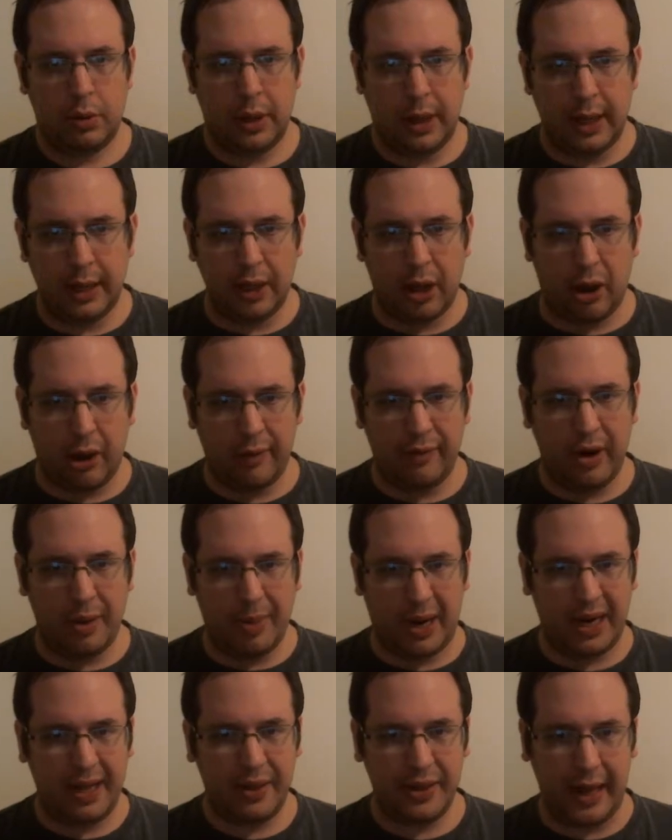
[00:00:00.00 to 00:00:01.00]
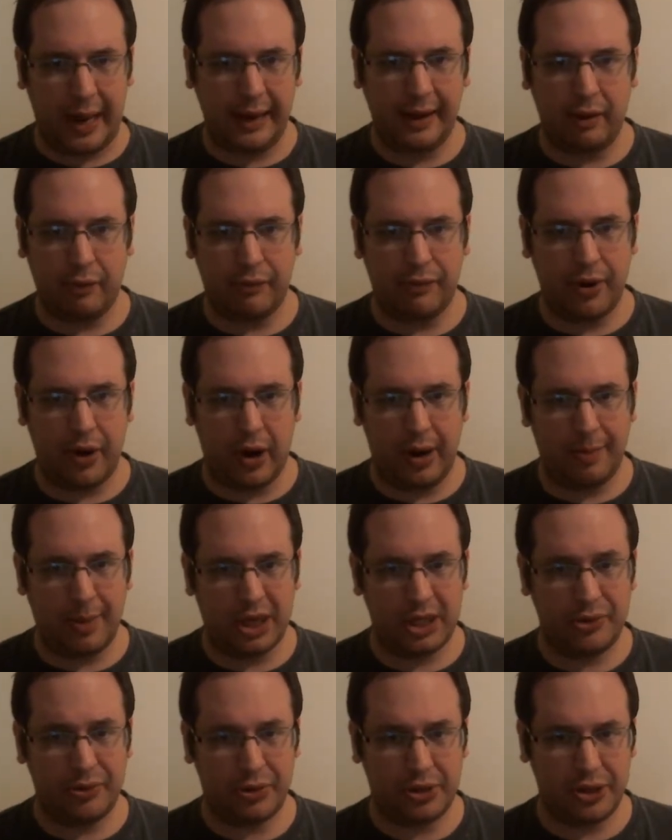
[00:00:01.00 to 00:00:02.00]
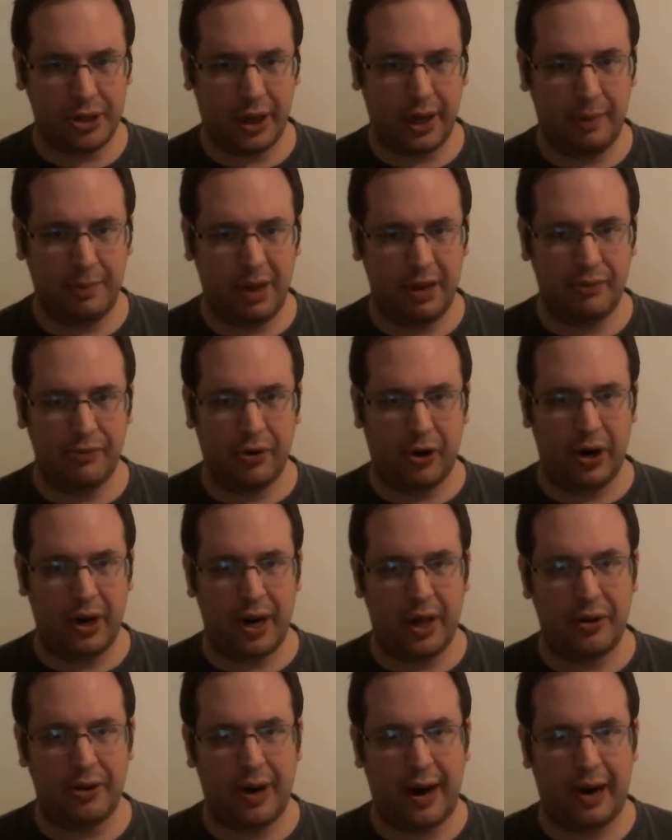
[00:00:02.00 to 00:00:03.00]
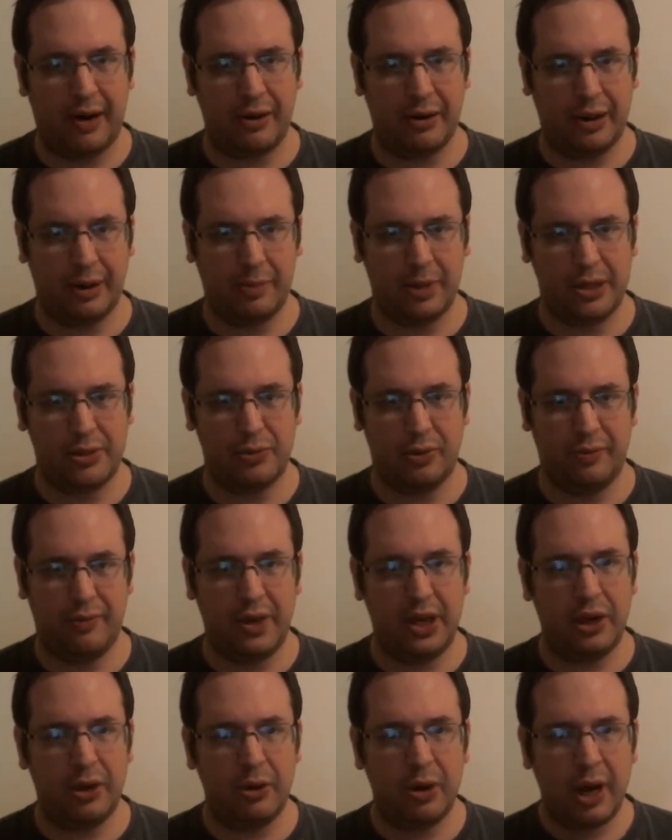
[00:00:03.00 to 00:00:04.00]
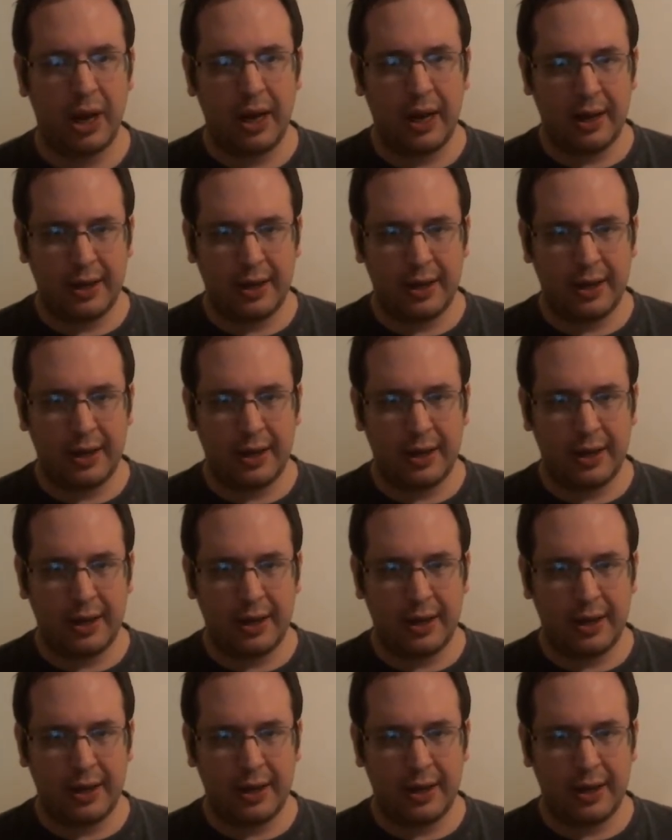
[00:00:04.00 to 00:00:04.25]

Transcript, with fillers: Hello, everybody. Thank you very much for joining me for another Outer Limits review.